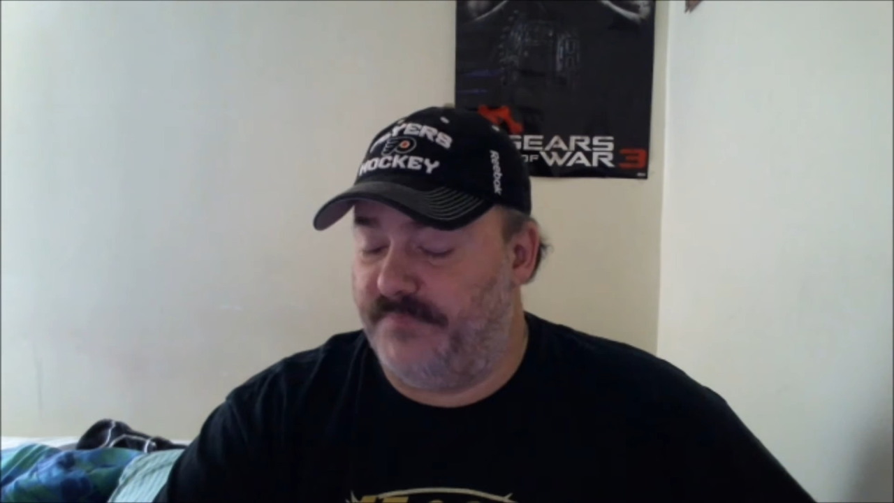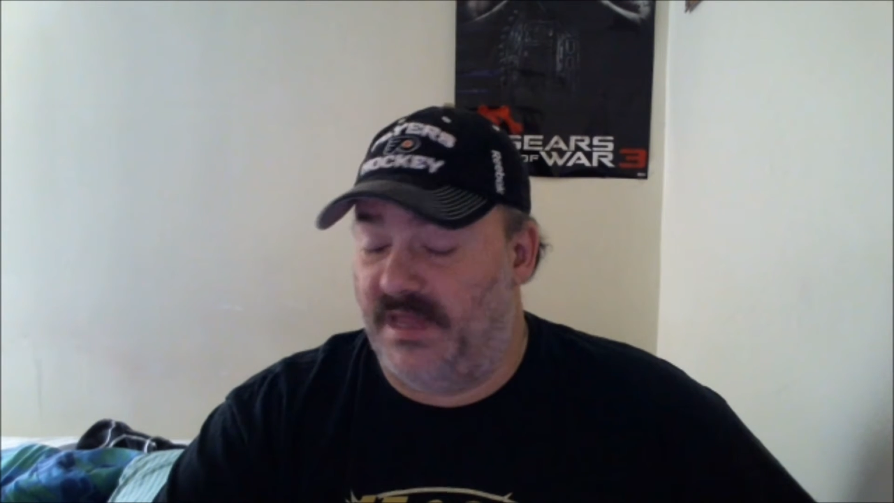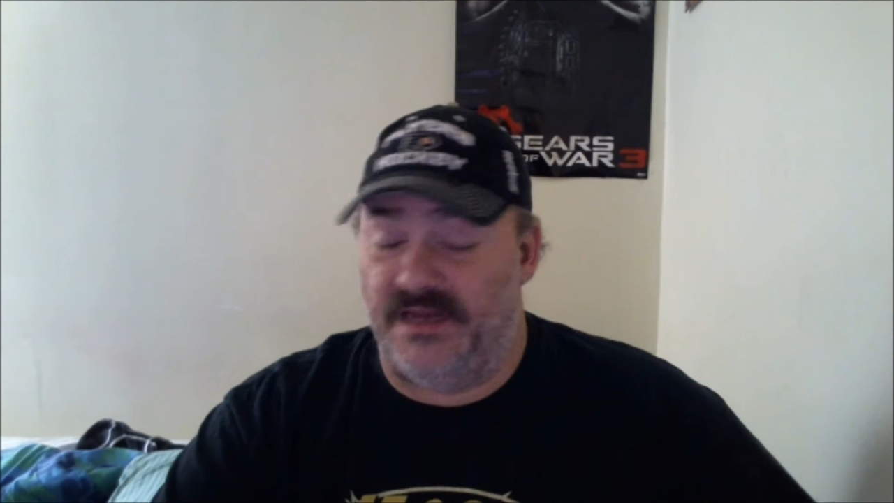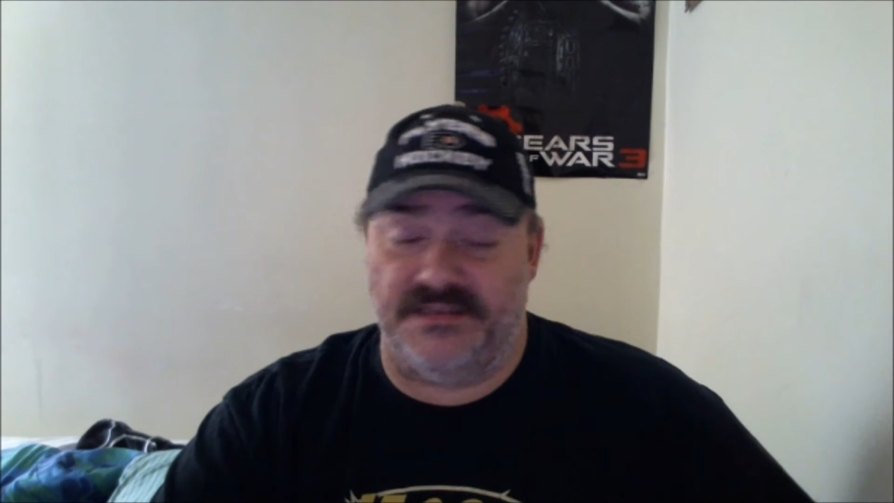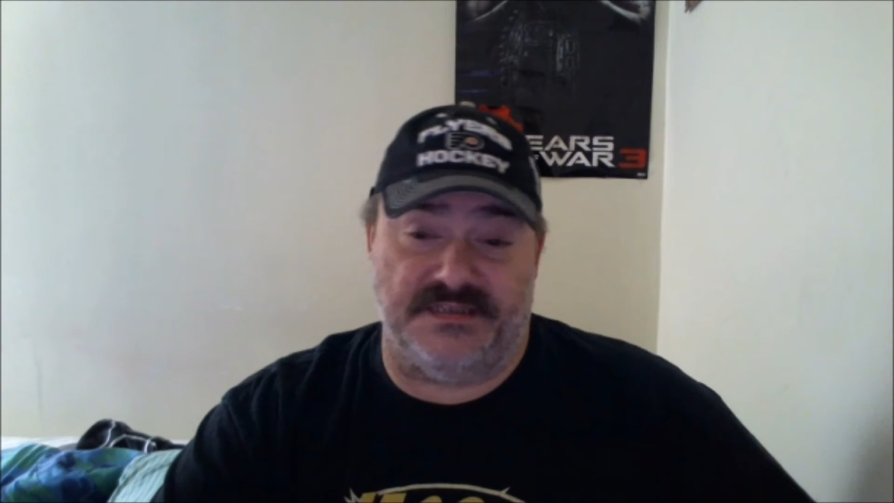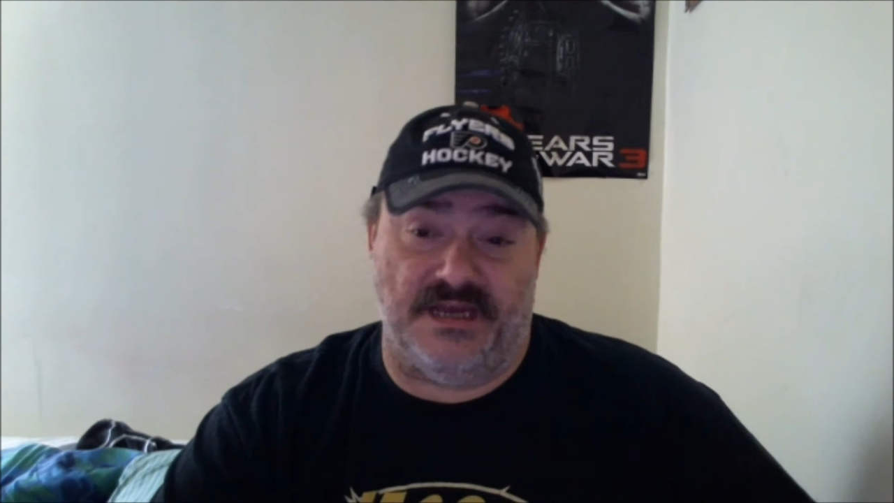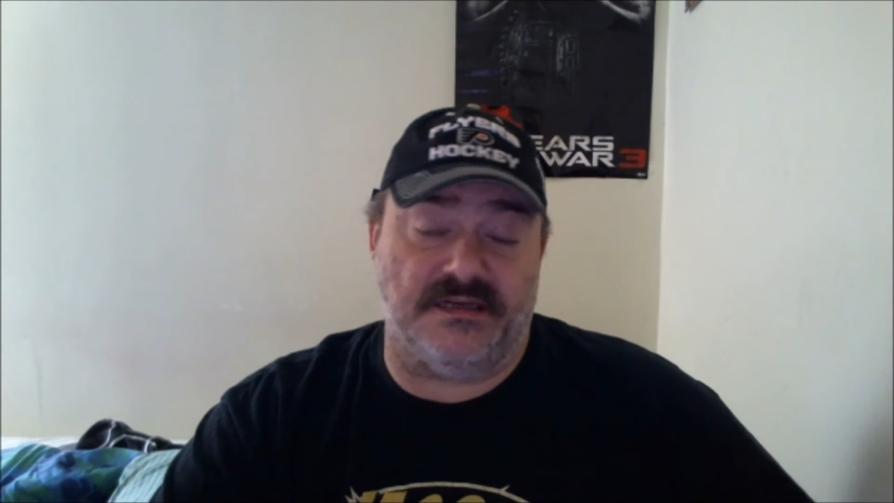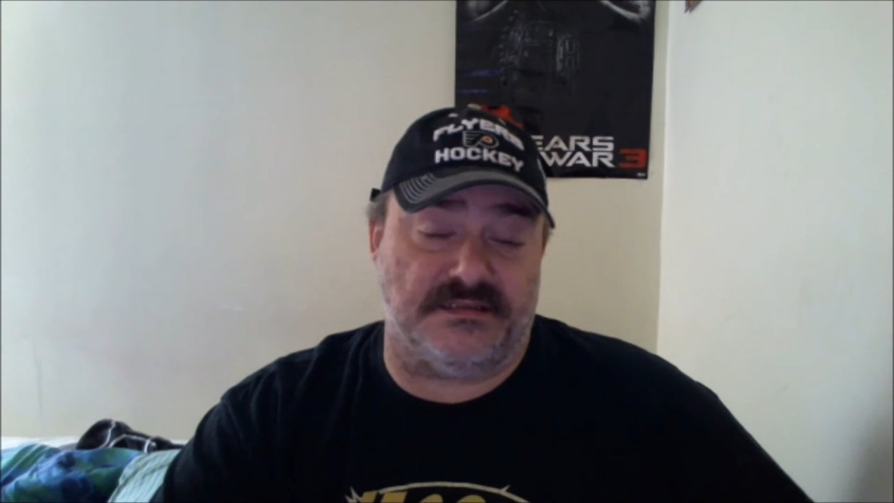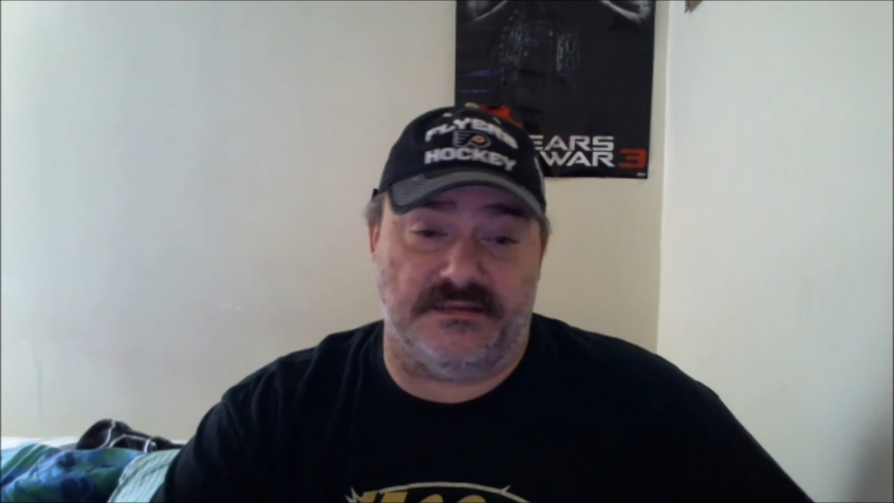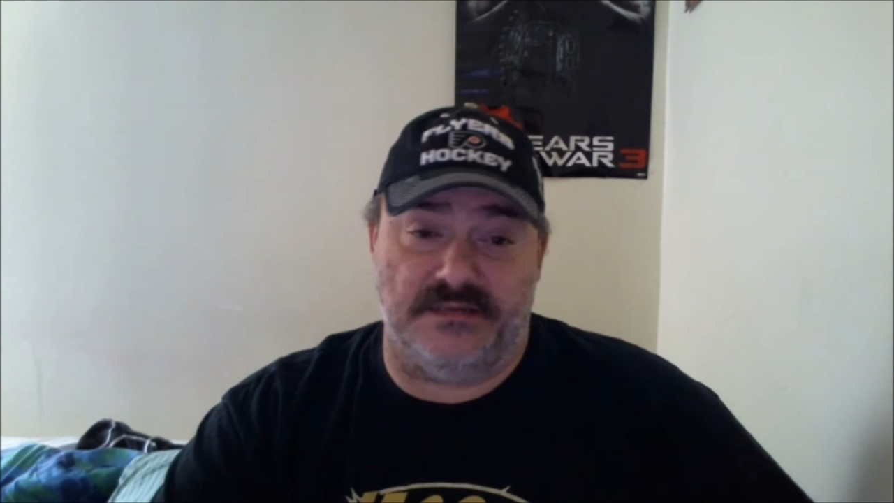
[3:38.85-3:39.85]
and it
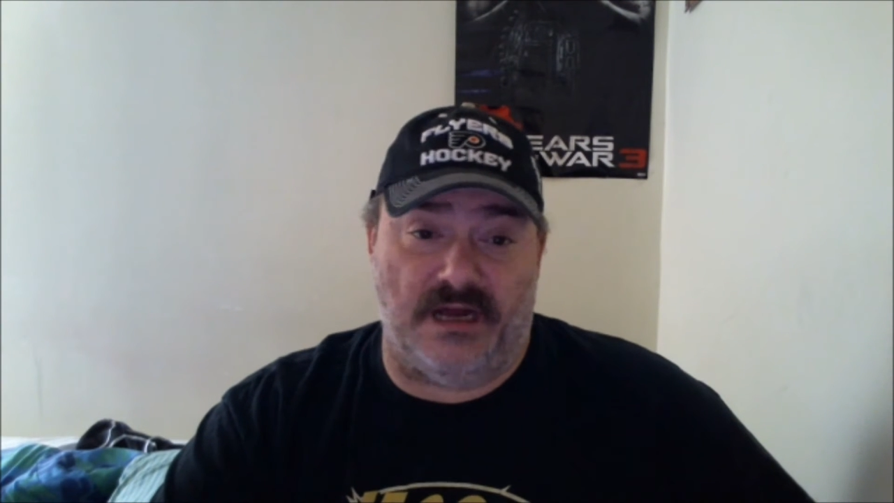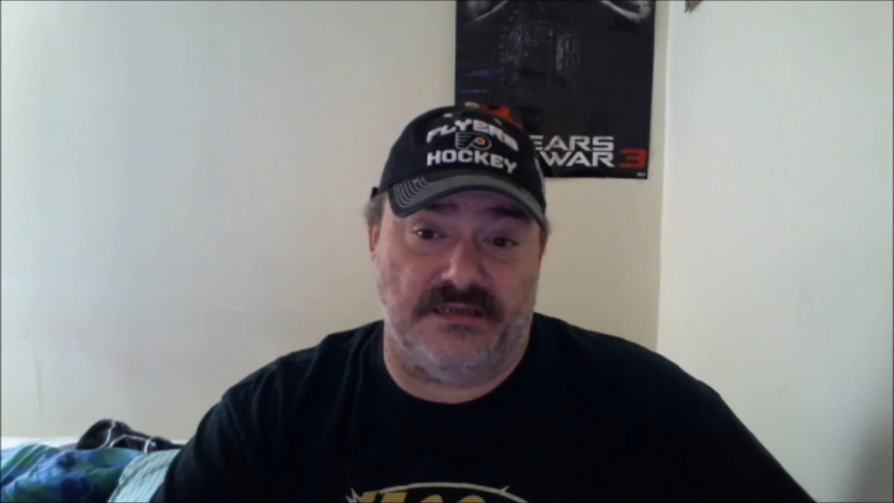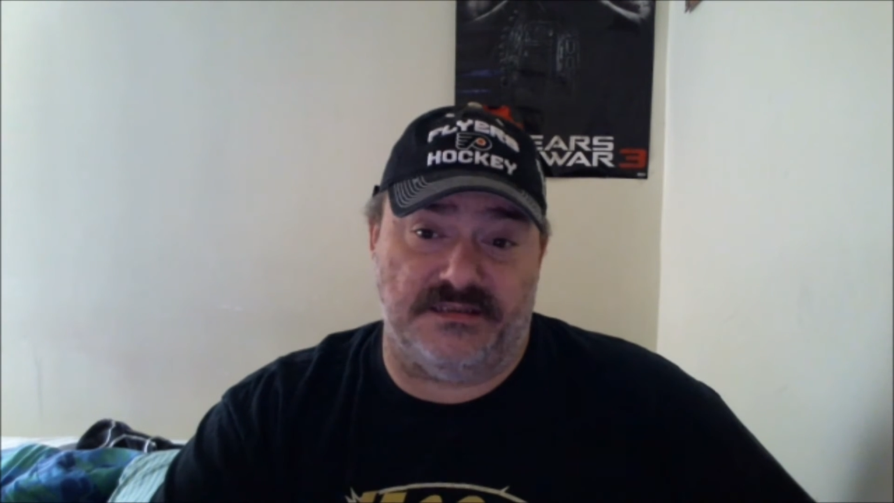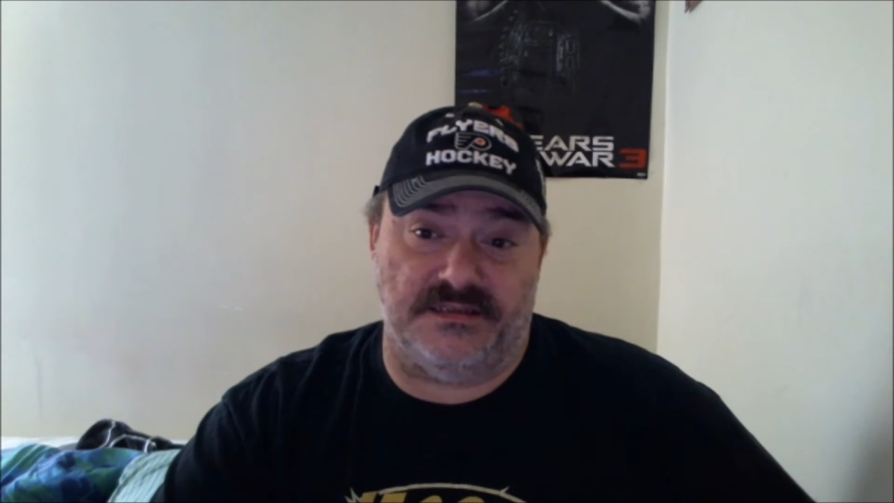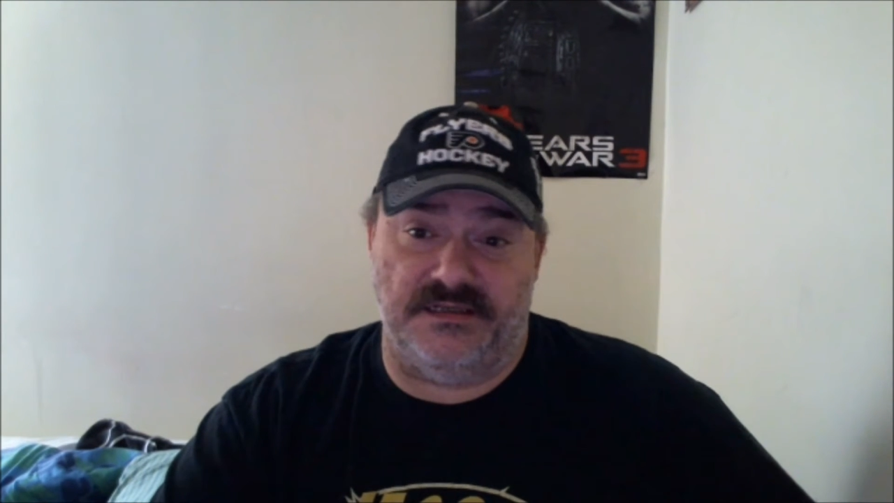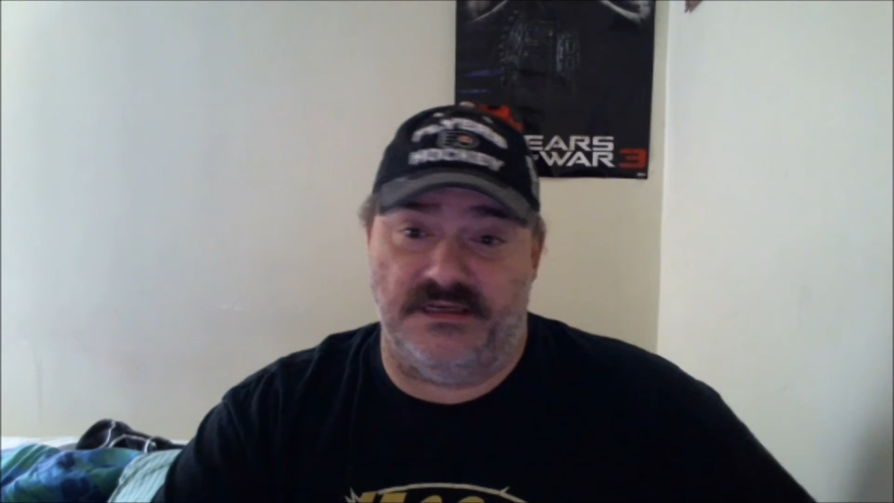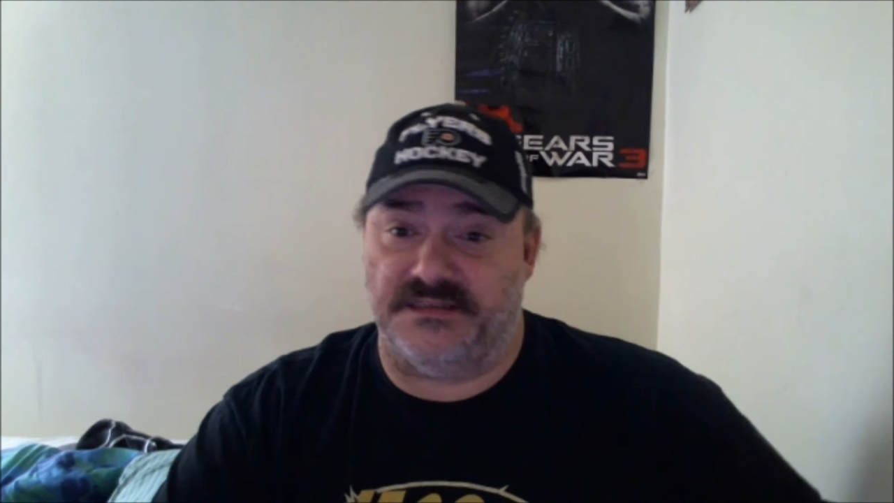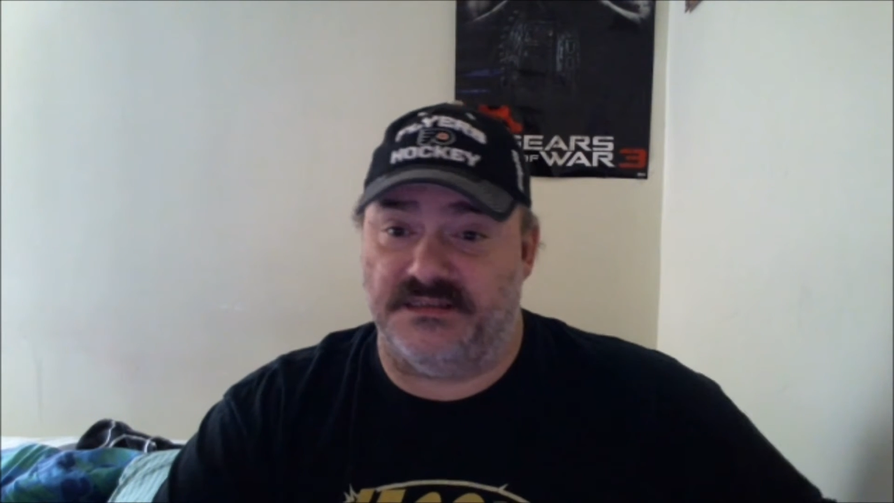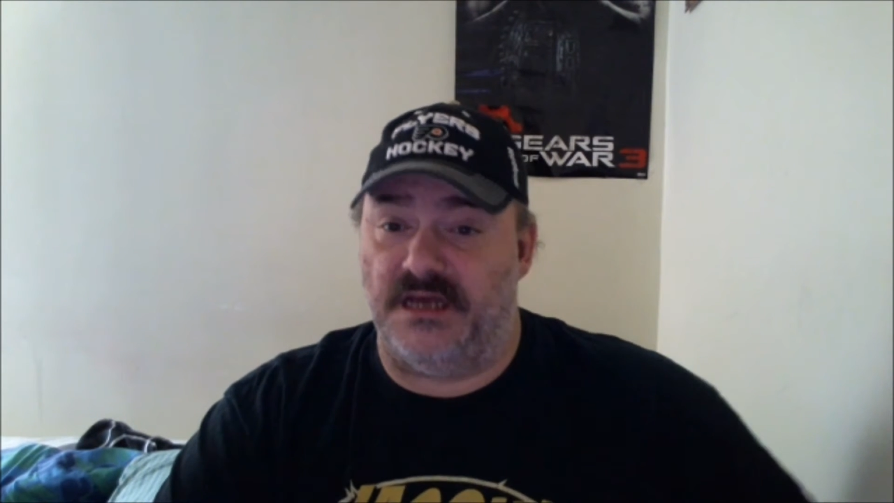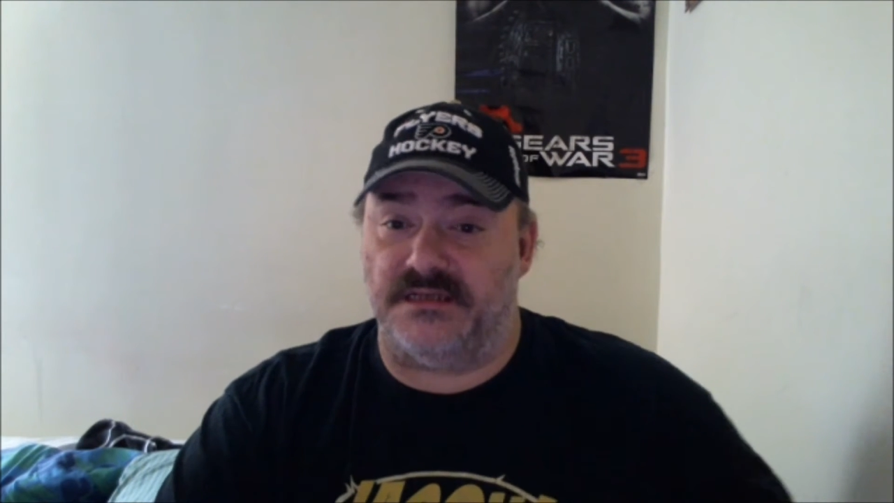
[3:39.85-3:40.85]
sucks. Honestly, it
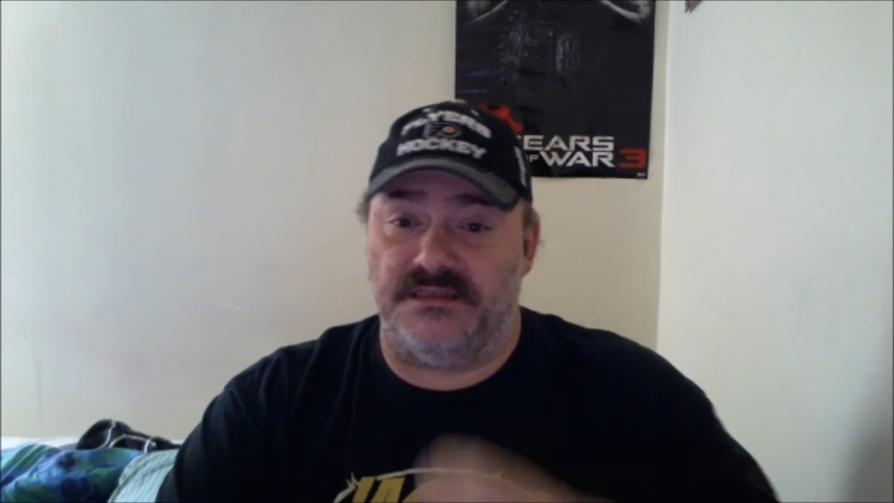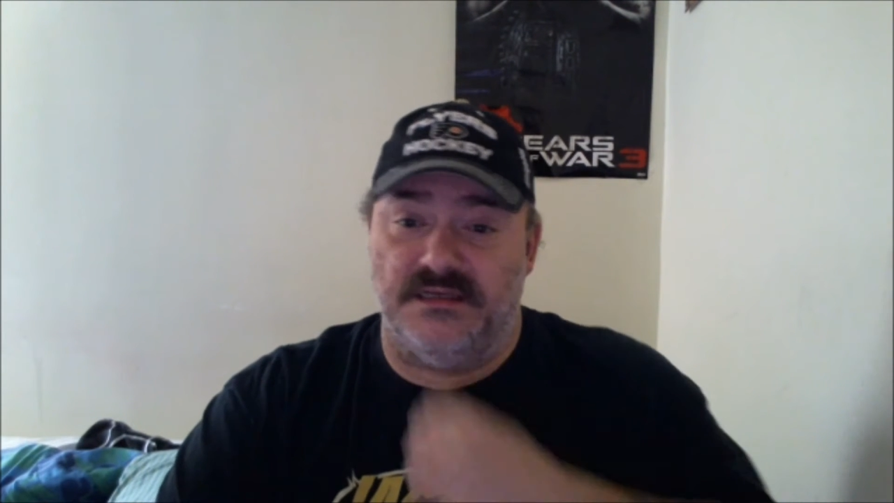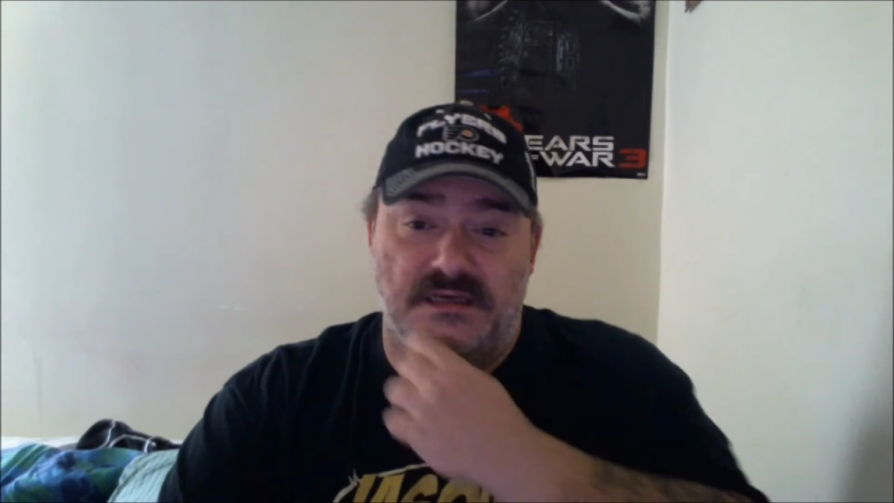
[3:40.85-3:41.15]
sucks.